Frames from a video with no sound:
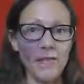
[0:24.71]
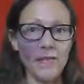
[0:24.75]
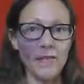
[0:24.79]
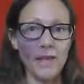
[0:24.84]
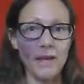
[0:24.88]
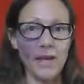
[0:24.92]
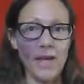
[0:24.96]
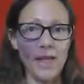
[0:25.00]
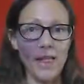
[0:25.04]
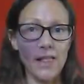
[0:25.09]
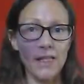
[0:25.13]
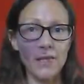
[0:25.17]
for
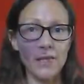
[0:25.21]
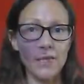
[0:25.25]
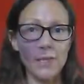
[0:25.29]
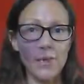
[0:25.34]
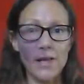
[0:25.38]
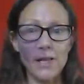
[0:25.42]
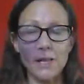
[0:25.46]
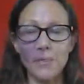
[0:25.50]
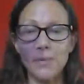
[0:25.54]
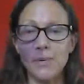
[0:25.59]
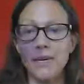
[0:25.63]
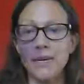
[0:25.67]
health and
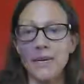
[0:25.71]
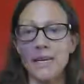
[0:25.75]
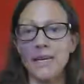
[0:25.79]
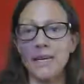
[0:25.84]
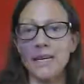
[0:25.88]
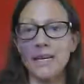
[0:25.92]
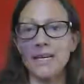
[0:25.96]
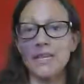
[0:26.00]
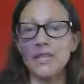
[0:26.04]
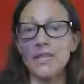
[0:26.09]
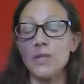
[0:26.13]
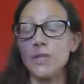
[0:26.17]
well-being
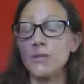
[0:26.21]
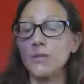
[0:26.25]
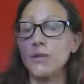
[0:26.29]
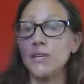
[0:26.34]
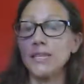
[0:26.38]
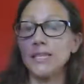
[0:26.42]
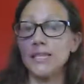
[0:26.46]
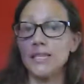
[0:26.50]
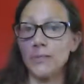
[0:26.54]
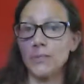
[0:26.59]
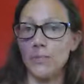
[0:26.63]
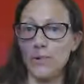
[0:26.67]
is
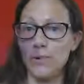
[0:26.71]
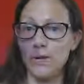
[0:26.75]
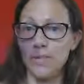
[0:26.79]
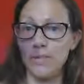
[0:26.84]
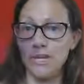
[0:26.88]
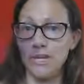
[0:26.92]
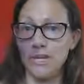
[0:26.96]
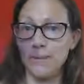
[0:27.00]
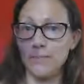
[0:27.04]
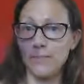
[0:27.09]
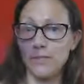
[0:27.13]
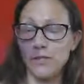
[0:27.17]
3D
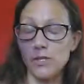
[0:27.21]
breathing.